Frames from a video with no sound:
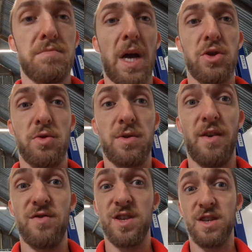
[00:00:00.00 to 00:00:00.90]
that should
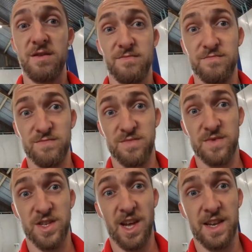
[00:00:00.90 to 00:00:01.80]
give us
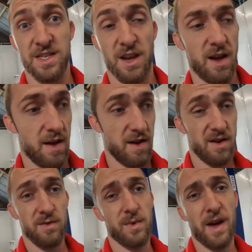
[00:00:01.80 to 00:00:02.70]
the centre.
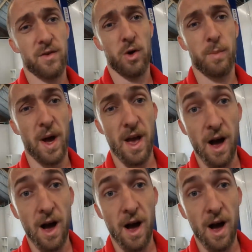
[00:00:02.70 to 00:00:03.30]
We'll have a look by